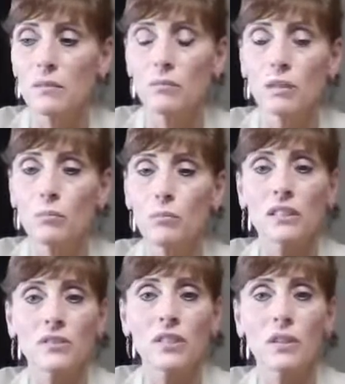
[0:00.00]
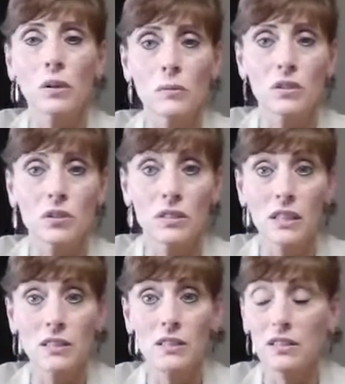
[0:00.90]
breastfeeding babies should
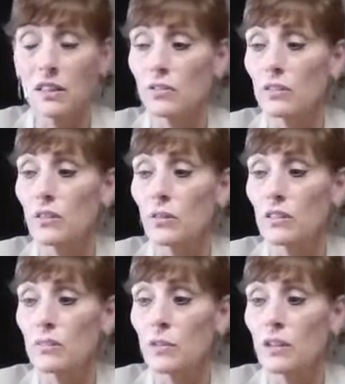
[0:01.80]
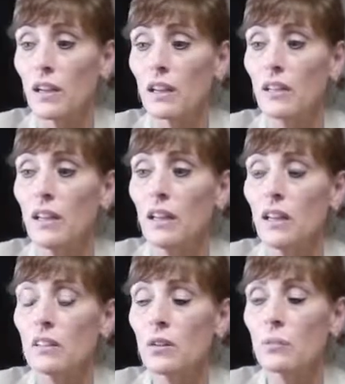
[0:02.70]
take 600 units per day.
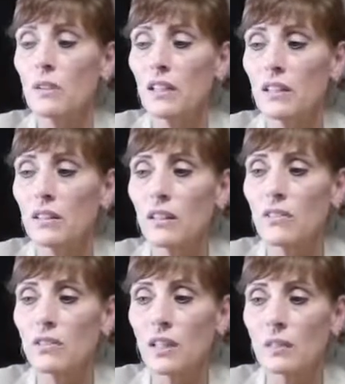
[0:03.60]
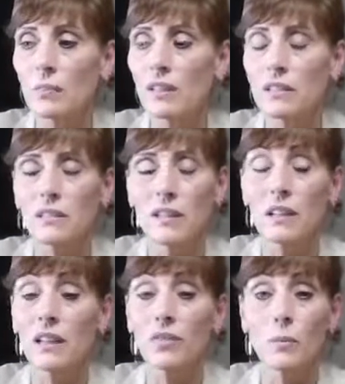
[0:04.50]
So, but get your level checked because a
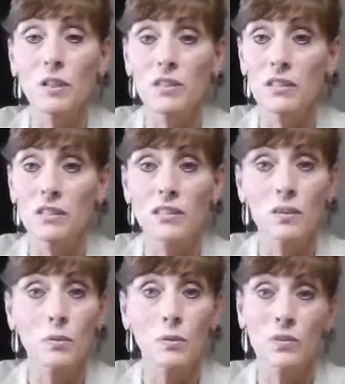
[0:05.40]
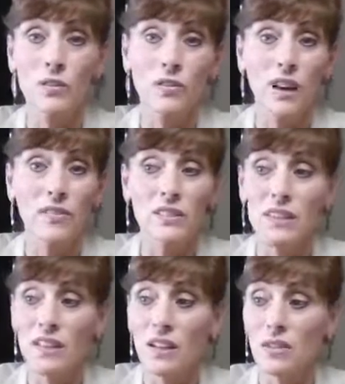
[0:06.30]
lot of our patients need somewhere between five and
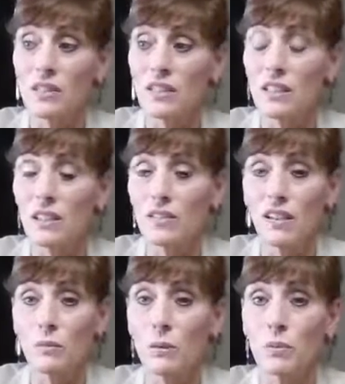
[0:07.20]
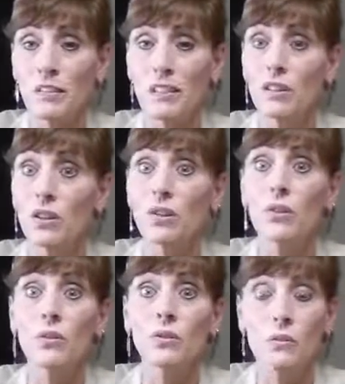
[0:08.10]
ten thousand a day. I've had people need
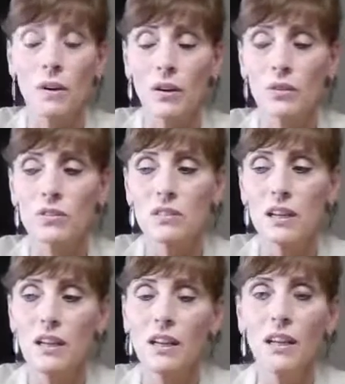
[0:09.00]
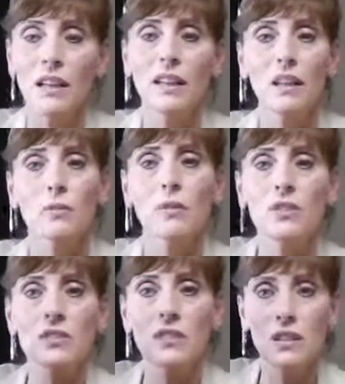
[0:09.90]
huge amounts, and then it
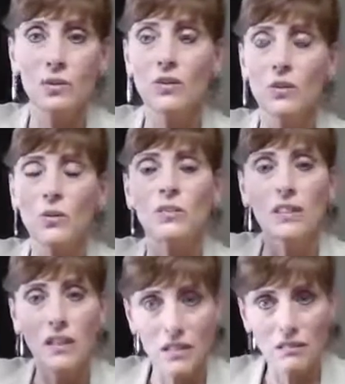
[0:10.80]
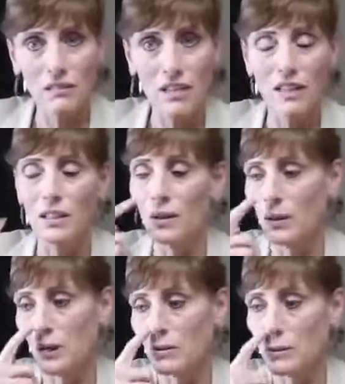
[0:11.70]
reaches a threshold, and then they can go
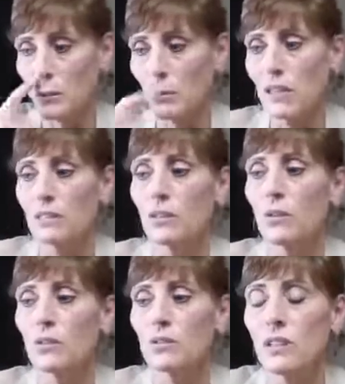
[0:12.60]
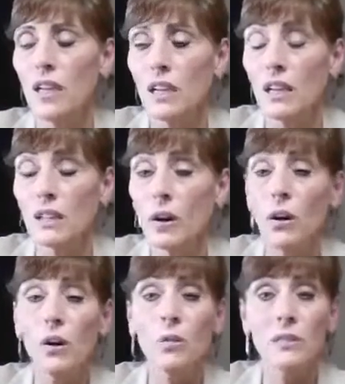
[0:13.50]
down to a base dose. And you
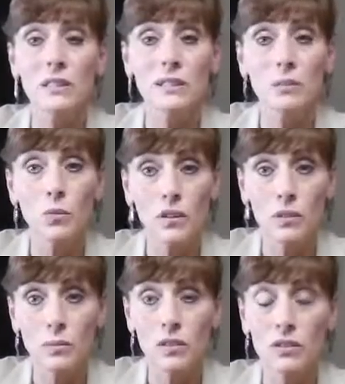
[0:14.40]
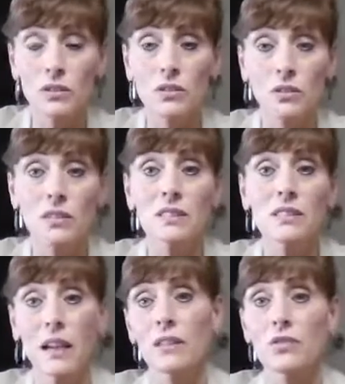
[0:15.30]
always need more in the winter, so this is
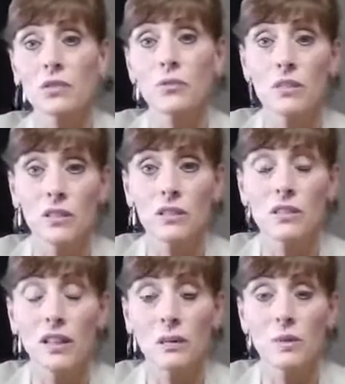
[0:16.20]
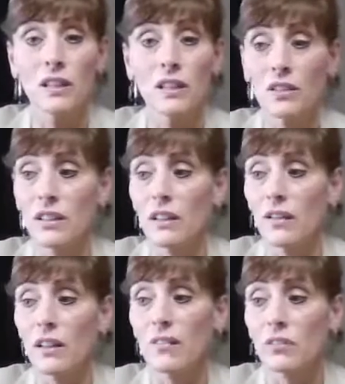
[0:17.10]
actually a really good time right now to get your
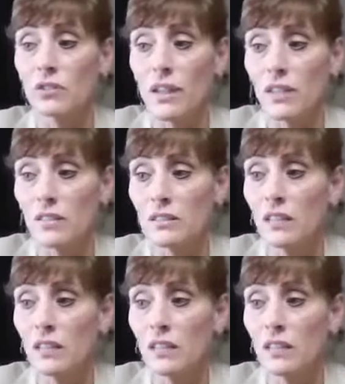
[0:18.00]
levels checked.